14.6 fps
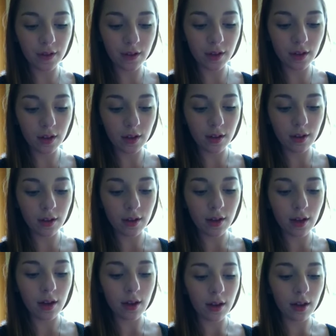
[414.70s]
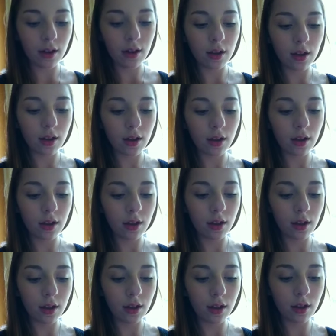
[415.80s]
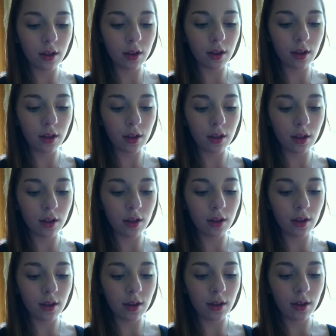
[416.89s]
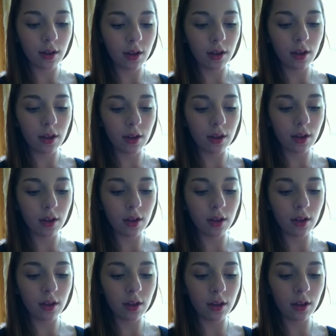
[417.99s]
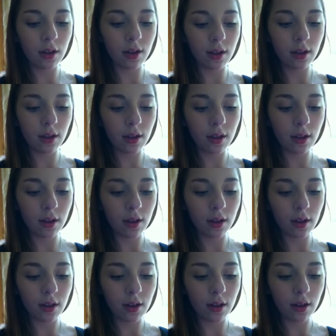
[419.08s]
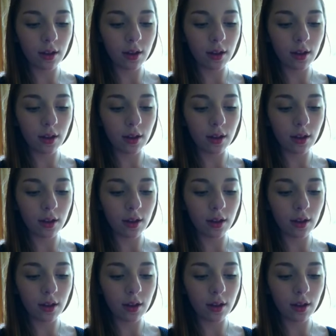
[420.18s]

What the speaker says: Nothing is said.